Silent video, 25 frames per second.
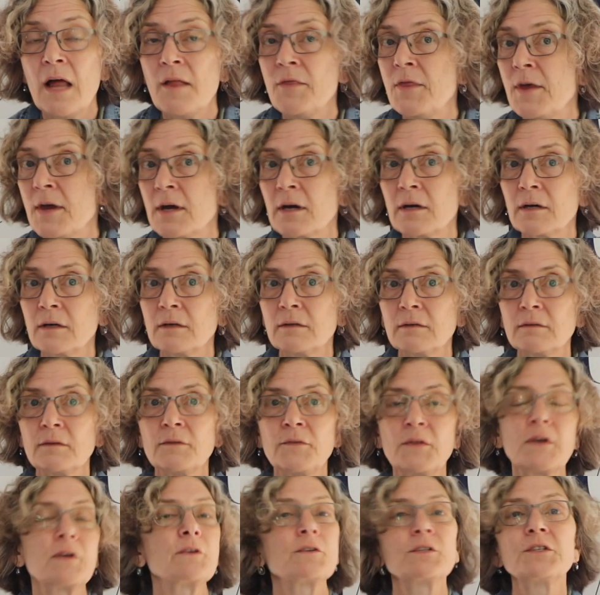
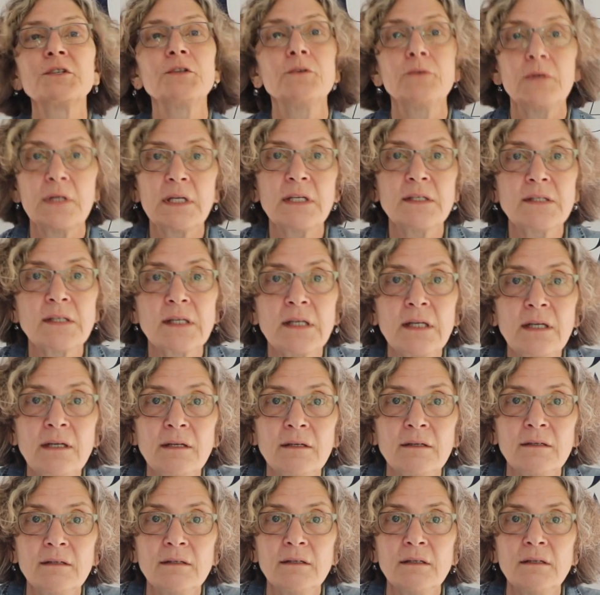they're too easy
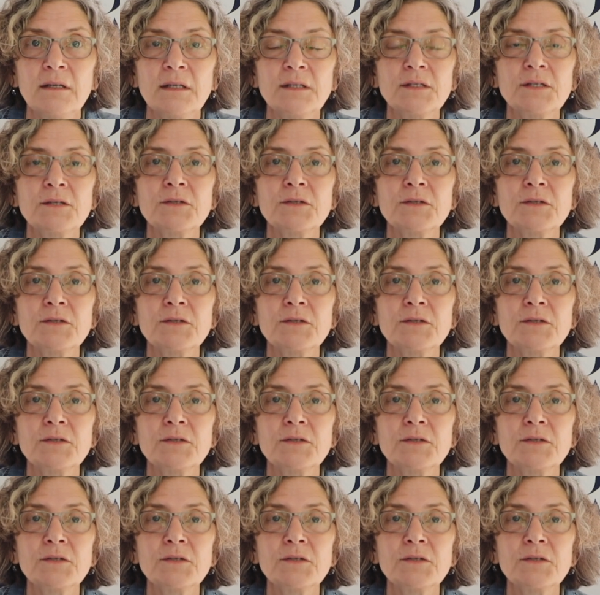and